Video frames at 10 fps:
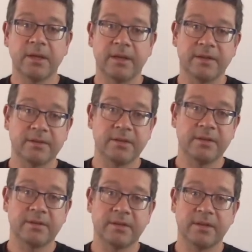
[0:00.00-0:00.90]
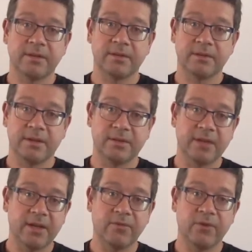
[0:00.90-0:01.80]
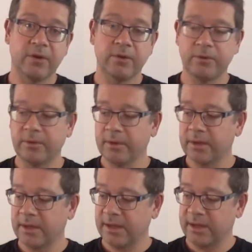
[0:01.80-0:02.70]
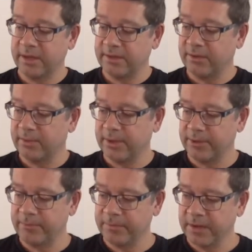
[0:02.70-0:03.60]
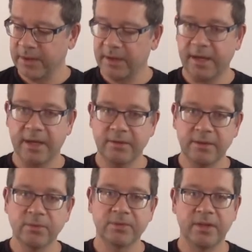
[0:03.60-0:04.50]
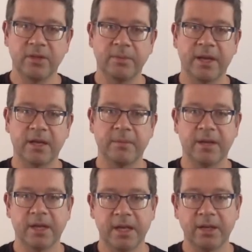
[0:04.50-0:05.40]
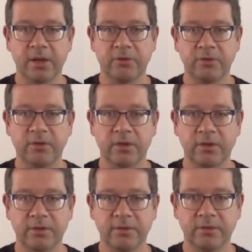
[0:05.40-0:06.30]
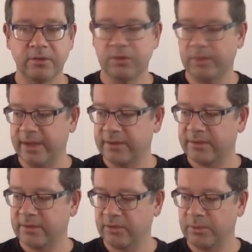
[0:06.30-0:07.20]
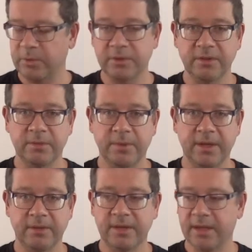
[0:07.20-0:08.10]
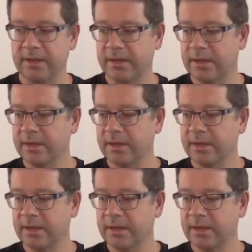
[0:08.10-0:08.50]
S6, S8 phone like this one. And this will set you back about $800 US to put this pair together.